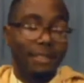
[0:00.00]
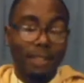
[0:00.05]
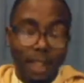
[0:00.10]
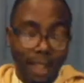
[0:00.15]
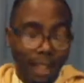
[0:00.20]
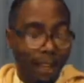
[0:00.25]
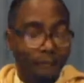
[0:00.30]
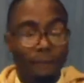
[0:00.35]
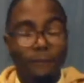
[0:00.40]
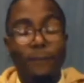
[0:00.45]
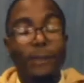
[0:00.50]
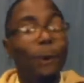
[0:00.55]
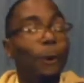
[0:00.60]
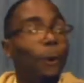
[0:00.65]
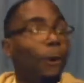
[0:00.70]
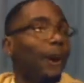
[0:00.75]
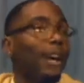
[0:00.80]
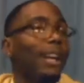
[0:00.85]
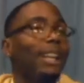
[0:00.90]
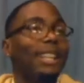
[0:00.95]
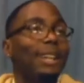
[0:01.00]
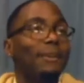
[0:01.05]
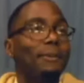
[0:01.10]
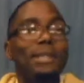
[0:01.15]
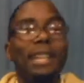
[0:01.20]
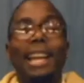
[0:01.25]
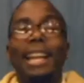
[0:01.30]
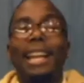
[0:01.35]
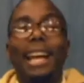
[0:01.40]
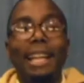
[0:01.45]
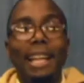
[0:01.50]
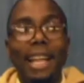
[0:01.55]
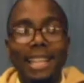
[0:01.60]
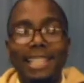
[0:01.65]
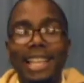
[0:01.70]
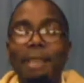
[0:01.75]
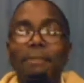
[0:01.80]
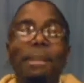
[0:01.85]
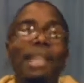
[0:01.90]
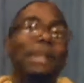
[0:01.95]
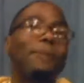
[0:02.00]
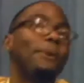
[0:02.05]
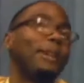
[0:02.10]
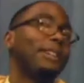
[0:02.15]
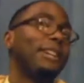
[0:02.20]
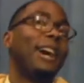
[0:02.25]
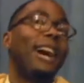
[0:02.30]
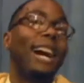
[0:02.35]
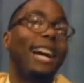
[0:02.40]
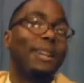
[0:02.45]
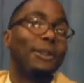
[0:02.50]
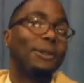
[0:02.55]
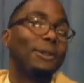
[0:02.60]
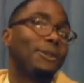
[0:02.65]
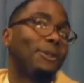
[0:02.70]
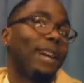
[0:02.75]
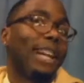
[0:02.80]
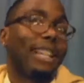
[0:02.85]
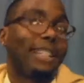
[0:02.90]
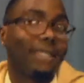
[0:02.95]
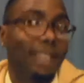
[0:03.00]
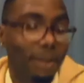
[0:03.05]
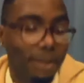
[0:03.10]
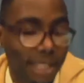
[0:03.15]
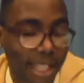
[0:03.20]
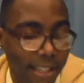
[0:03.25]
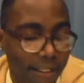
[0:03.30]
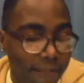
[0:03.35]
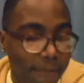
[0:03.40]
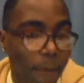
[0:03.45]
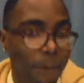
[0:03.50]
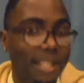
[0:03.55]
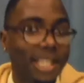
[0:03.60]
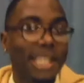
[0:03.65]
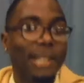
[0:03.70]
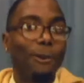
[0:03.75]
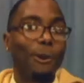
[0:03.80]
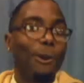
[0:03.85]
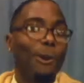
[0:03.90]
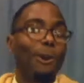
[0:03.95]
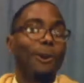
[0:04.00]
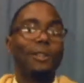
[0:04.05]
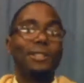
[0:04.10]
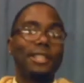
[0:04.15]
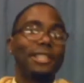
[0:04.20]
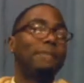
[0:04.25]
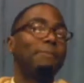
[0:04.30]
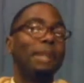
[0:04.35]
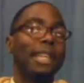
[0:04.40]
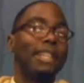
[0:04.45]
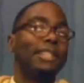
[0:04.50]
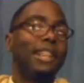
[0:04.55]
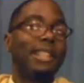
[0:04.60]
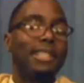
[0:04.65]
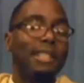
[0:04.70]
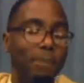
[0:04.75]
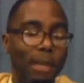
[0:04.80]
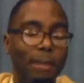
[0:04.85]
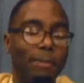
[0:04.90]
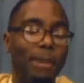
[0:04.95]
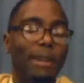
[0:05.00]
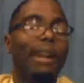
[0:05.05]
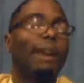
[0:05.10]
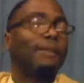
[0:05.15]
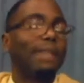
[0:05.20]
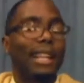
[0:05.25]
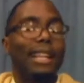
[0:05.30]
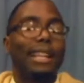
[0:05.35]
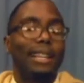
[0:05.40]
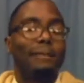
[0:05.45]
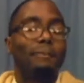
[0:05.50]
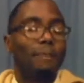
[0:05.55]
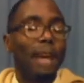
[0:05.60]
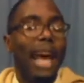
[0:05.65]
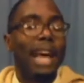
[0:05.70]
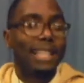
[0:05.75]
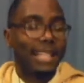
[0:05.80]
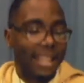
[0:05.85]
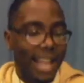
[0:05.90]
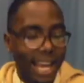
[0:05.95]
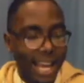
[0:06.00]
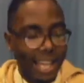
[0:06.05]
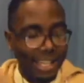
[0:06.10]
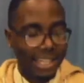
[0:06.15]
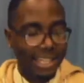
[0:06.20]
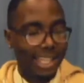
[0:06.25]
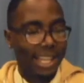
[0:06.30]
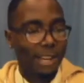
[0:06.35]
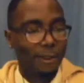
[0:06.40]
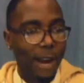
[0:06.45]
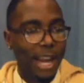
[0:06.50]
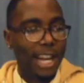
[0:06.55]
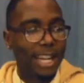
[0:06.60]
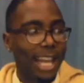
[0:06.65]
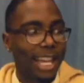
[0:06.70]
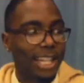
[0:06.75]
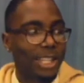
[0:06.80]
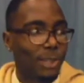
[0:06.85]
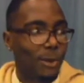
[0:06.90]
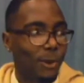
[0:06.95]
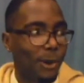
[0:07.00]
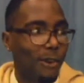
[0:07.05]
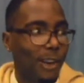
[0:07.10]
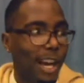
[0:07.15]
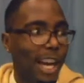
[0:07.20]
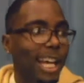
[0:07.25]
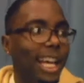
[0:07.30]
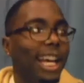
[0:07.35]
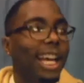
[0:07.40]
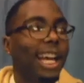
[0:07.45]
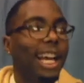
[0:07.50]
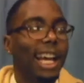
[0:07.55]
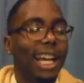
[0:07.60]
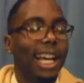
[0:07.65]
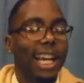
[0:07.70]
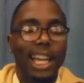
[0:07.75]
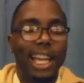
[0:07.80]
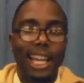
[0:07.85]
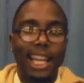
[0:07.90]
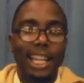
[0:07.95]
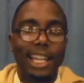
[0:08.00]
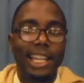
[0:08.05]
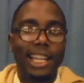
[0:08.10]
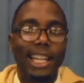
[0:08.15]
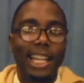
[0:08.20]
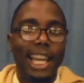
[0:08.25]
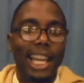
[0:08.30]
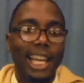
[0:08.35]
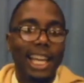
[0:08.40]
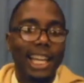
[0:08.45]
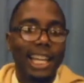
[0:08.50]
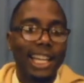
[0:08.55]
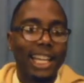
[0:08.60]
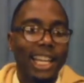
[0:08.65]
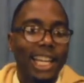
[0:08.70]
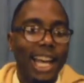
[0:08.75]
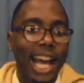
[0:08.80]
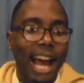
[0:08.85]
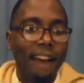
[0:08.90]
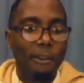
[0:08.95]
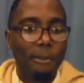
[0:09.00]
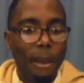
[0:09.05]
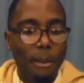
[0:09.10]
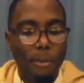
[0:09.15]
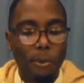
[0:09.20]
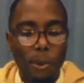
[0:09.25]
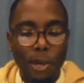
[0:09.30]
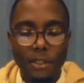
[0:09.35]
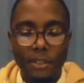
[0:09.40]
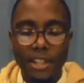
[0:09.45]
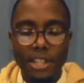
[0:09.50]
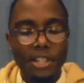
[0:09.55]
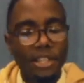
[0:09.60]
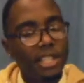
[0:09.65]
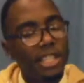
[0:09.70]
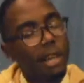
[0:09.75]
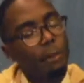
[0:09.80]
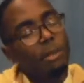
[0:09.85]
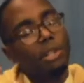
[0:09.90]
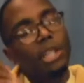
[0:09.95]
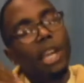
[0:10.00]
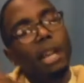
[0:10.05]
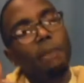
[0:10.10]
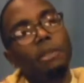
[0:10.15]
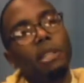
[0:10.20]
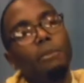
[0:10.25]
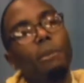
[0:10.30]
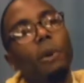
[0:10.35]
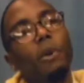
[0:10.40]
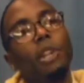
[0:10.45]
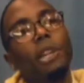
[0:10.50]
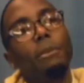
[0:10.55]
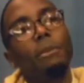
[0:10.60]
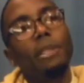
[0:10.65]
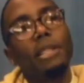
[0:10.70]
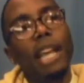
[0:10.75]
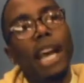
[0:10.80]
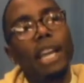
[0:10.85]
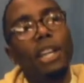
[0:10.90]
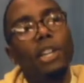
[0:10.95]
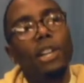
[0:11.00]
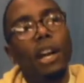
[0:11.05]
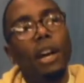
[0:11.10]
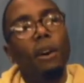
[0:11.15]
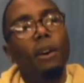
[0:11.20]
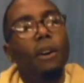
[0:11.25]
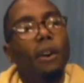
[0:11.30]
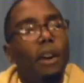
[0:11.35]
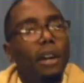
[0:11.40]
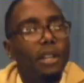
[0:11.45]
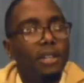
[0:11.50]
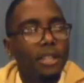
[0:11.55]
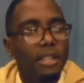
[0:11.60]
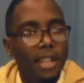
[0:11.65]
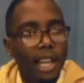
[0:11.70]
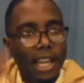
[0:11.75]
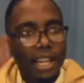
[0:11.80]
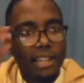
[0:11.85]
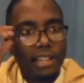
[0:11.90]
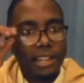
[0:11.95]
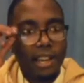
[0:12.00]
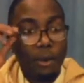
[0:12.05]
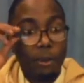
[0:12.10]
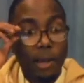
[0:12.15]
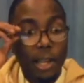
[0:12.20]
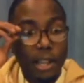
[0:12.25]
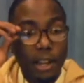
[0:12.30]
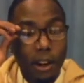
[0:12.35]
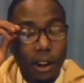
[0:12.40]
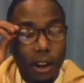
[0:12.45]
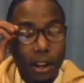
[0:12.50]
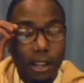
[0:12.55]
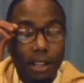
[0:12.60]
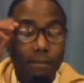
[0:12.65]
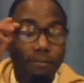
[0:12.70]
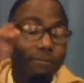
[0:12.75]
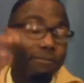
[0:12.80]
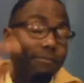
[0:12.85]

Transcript: a floored. It was like, it's like meeting one of your idols, right? I was like a 14-year-old girl just meeting Justin Bieber. I was like gonna pass it. I got to sit right next to her, right? And I remember one of the things she said when she got up to the podium was that, you know, she's like, you know, we are,